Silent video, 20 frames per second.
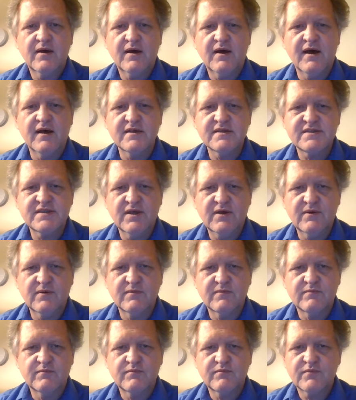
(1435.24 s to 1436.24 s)

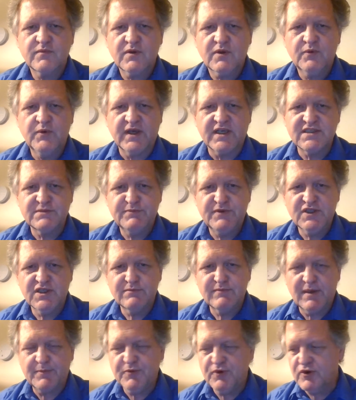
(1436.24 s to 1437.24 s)
Also, quick spiel
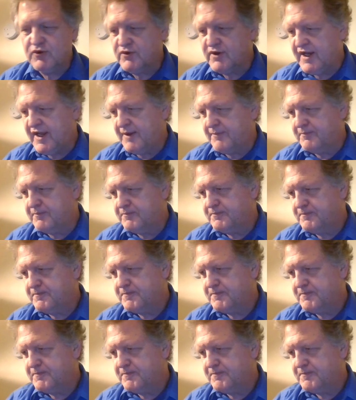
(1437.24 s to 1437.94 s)
on my program.